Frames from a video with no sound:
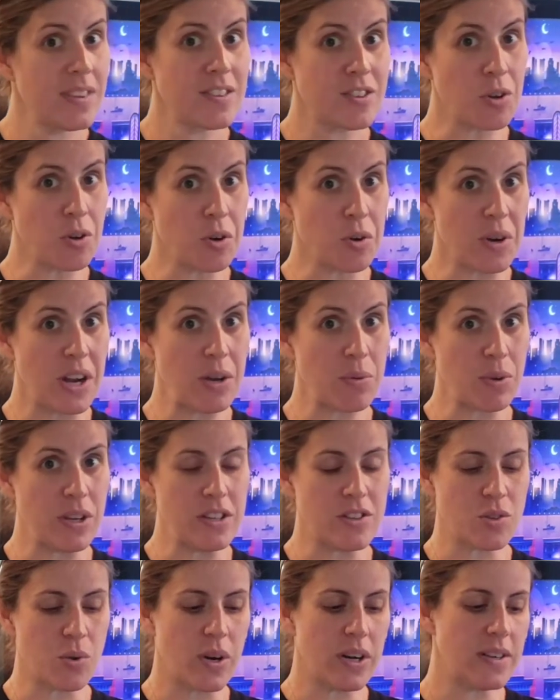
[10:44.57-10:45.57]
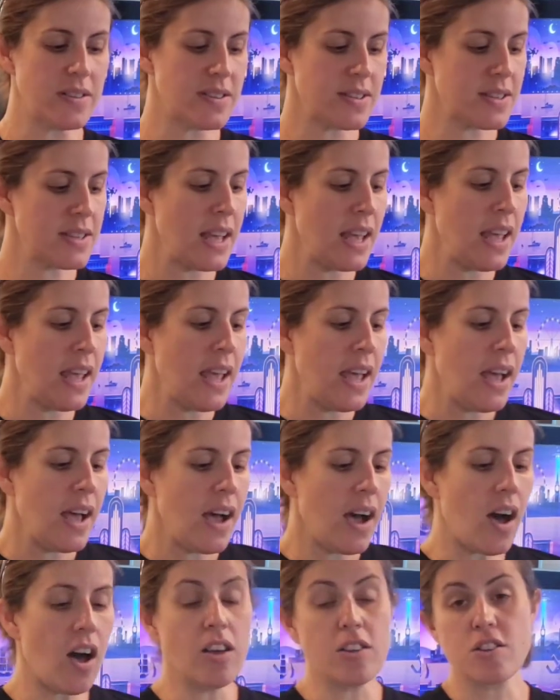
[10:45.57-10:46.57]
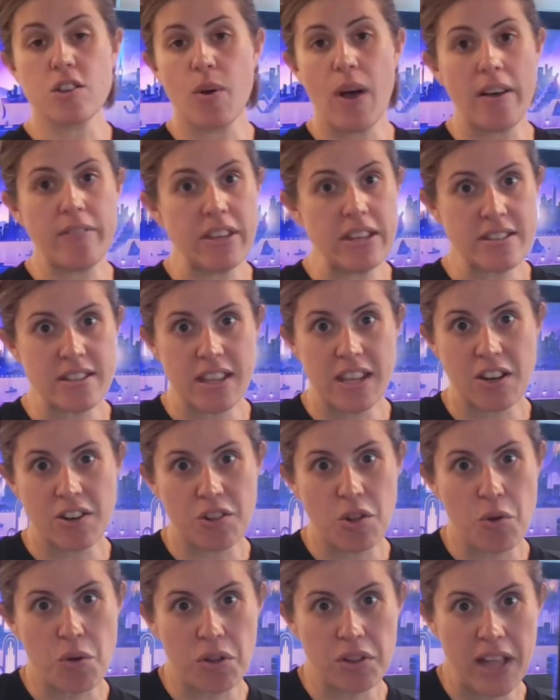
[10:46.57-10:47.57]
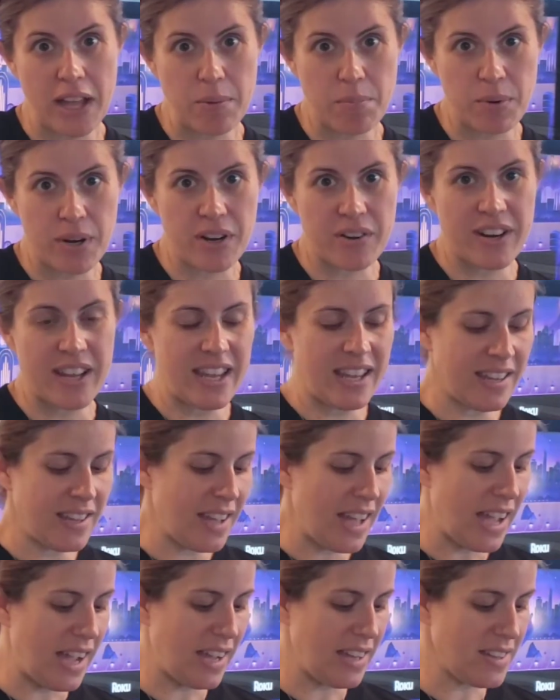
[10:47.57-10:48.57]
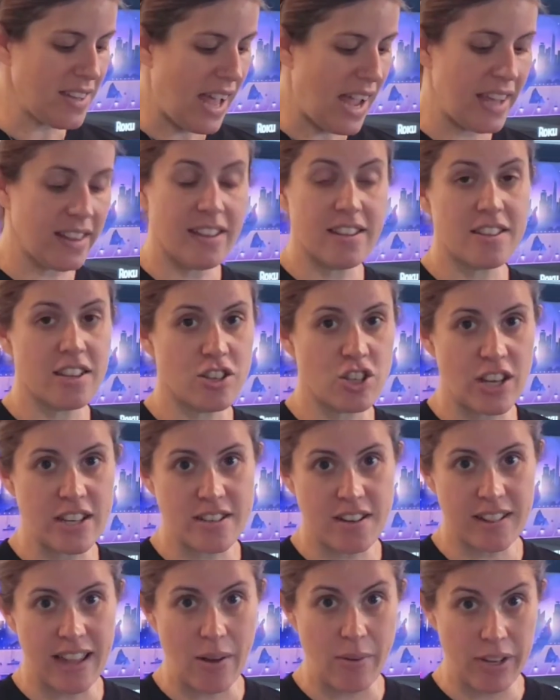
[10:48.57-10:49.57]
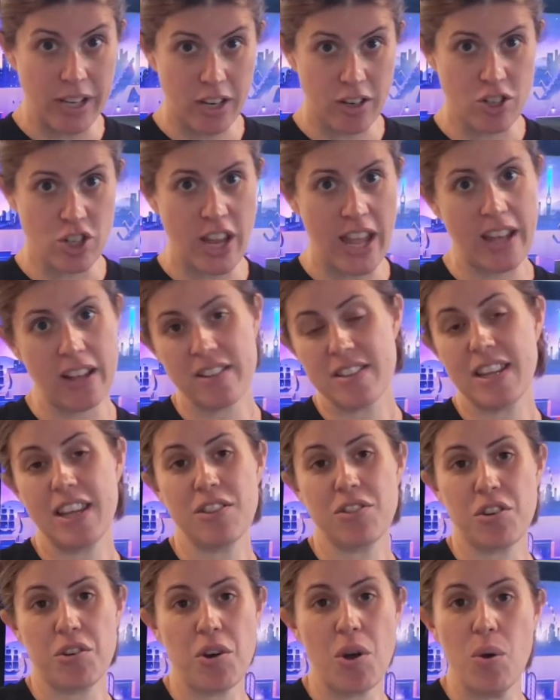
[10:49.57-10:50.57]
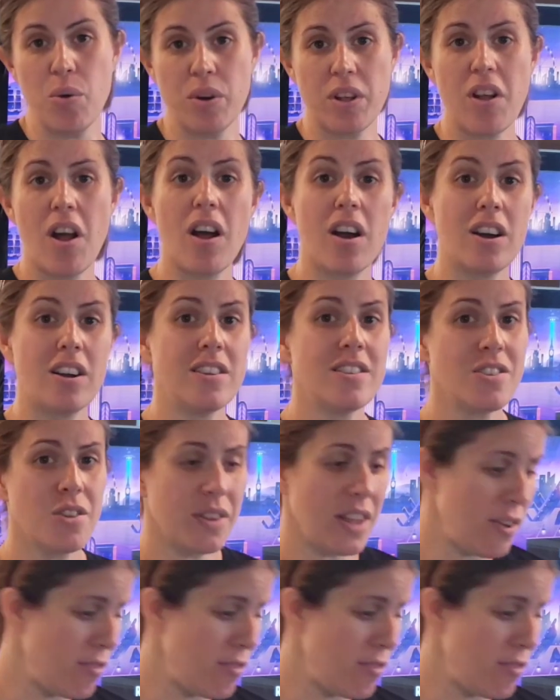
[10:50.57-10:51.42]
So great resource. Also, obviously, your local library. I highly suggest allowing your child to get their own card so